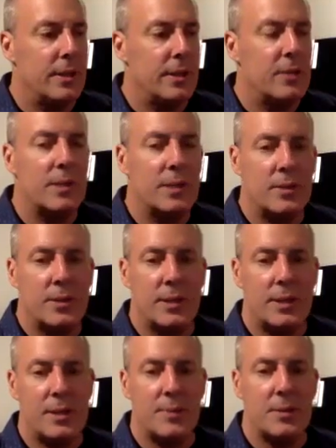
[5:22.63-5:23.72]
You want to try to
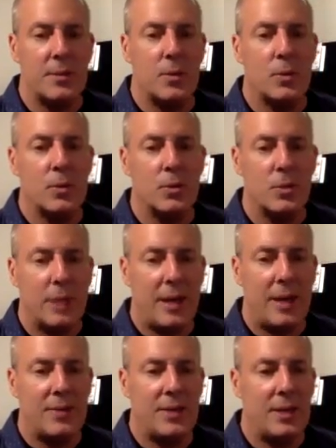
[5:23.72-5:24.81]
keep the oral
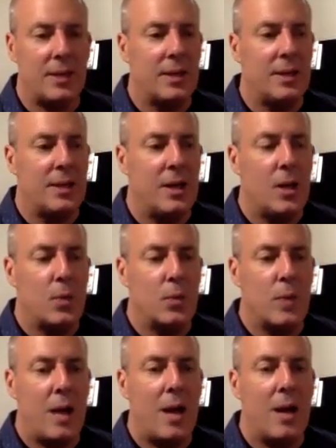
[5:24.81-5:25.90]
cavity
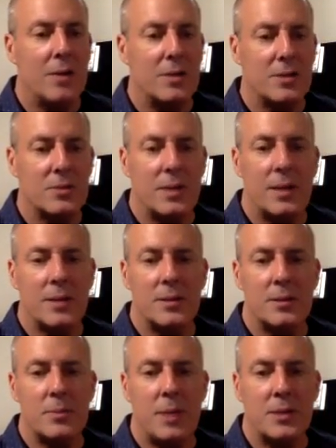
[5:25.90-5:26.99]
round as
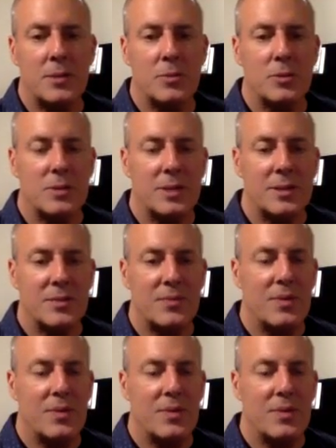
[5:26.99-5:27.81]
possible, as if